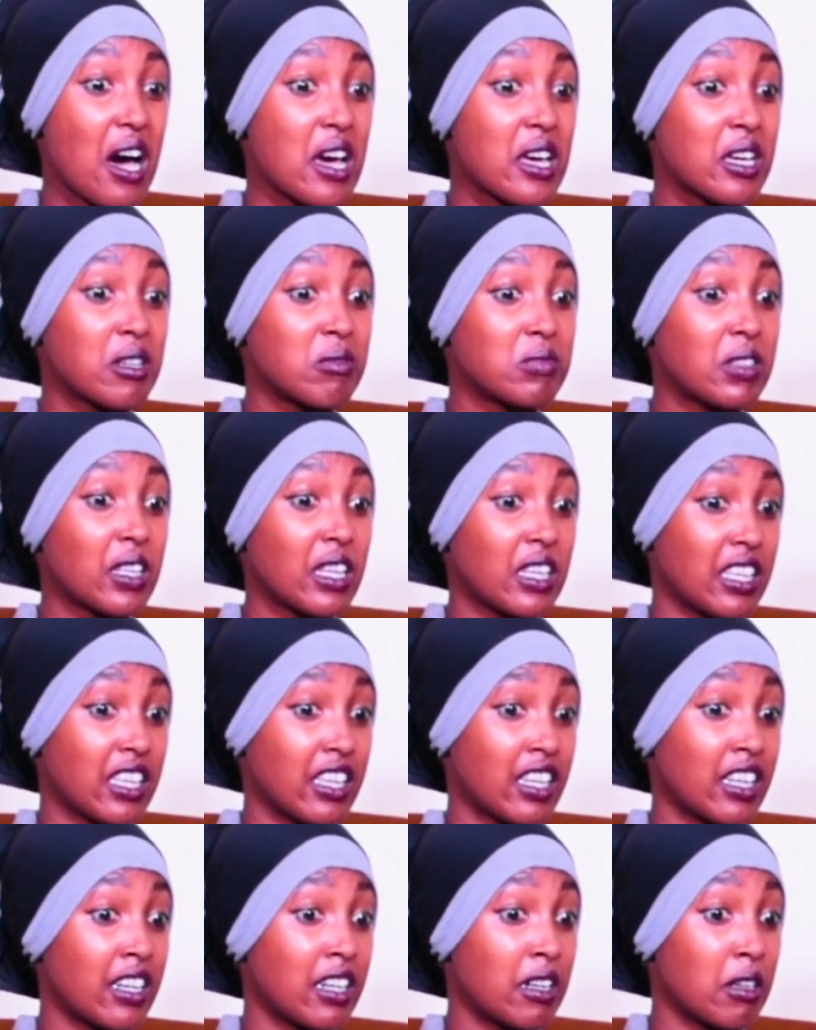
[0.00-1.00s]
I am
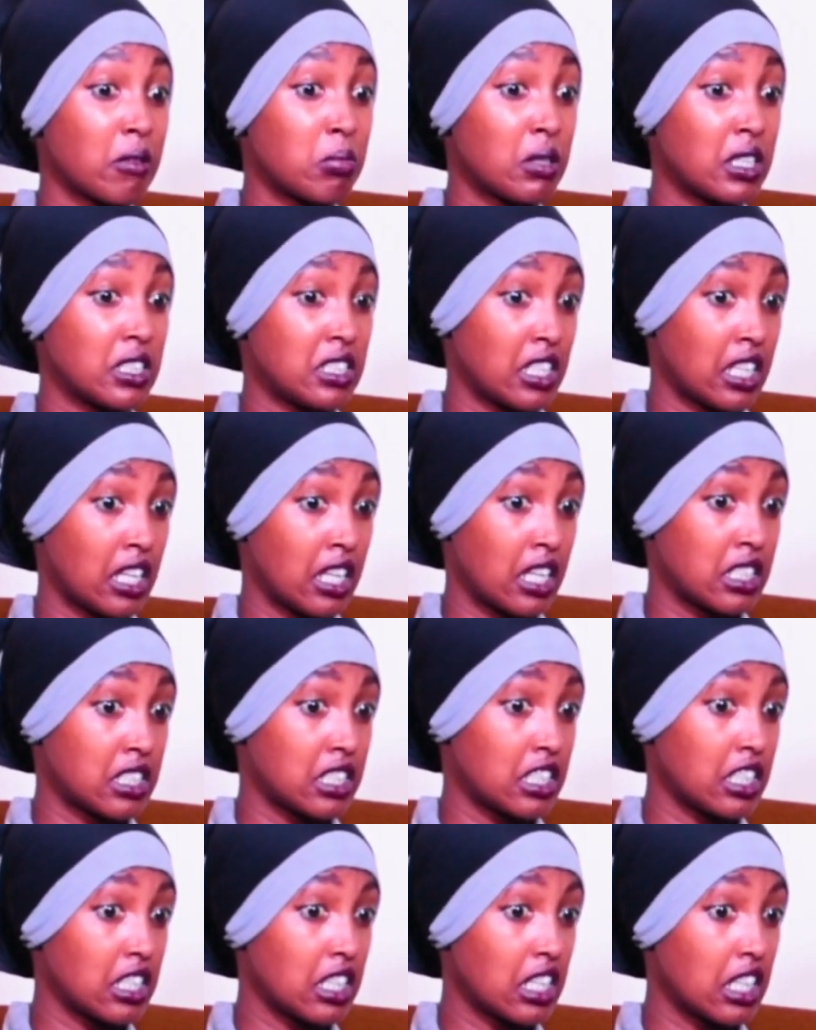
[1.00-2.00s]
taking a bachelor's
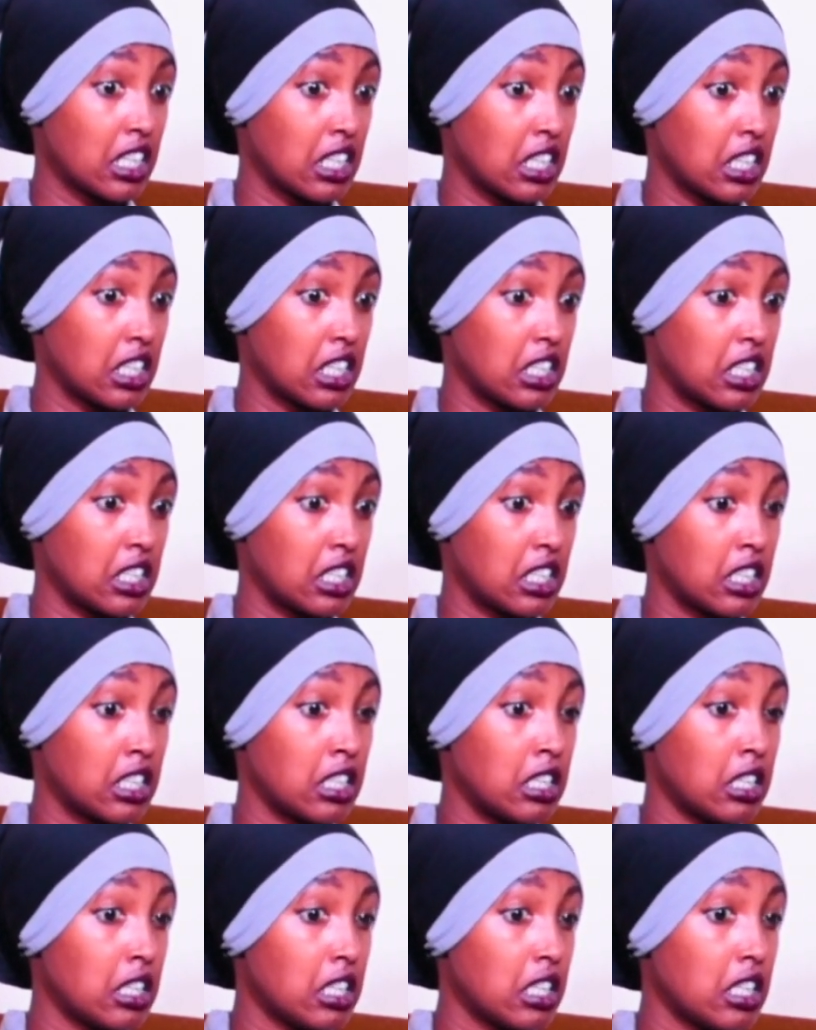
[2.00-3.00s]
degree
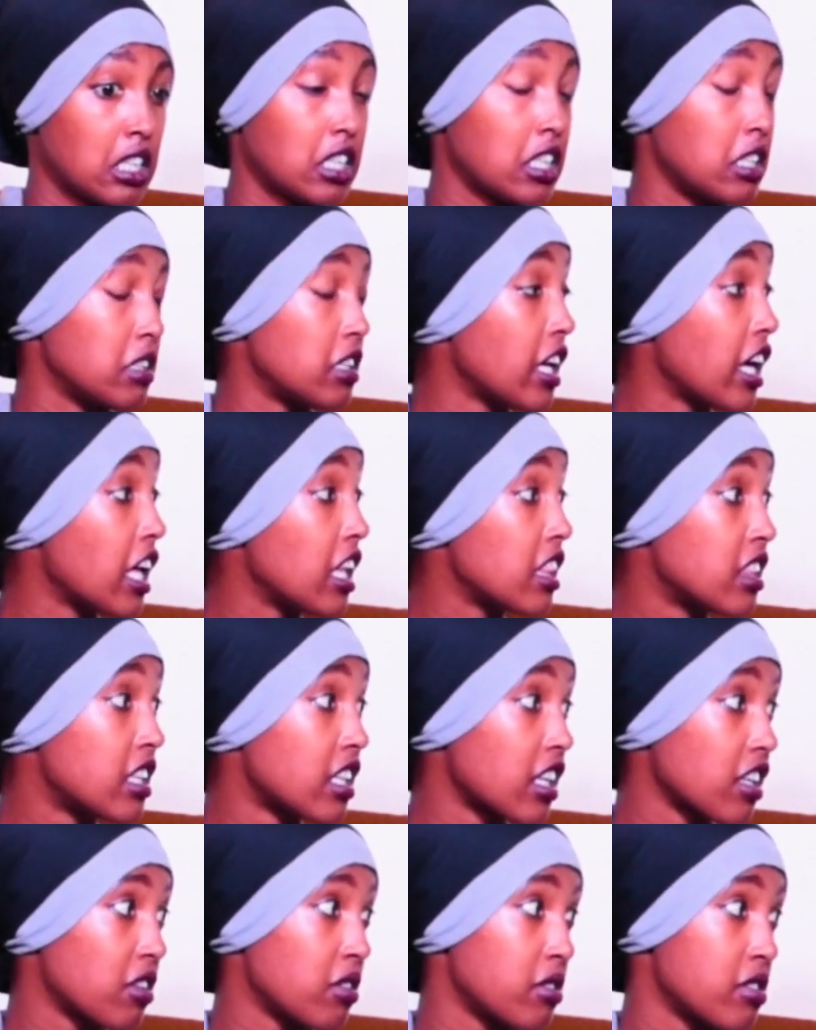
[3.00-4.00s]
in health
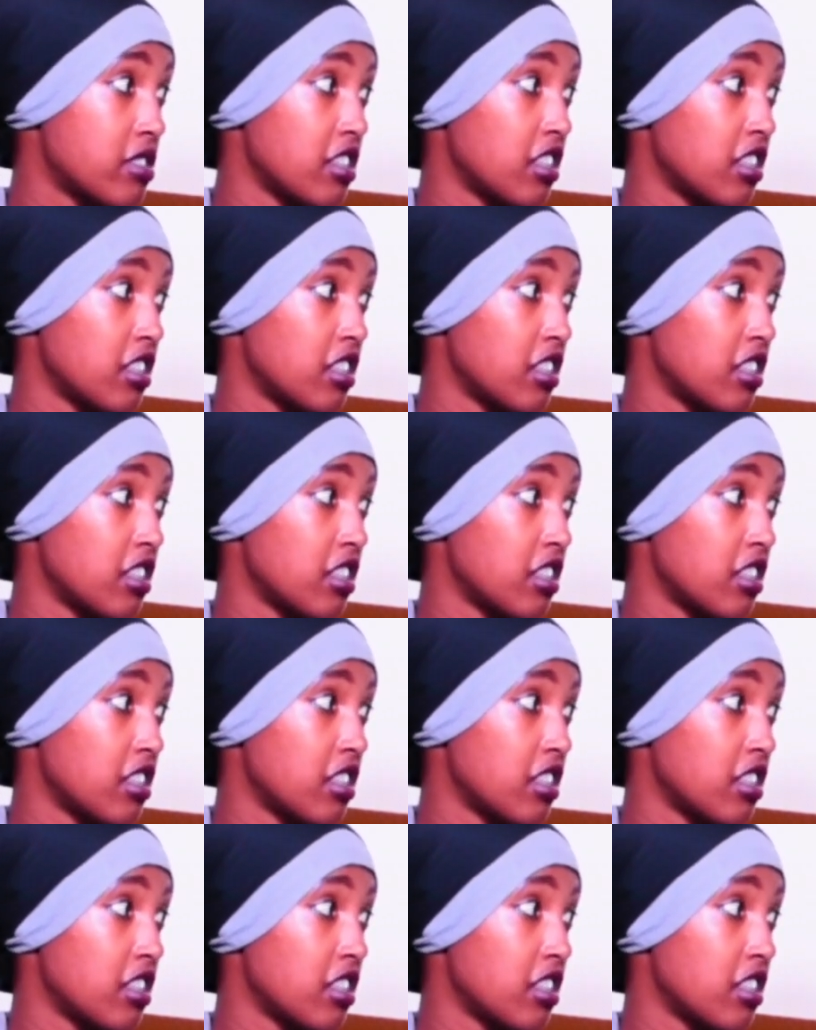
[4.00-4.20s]
records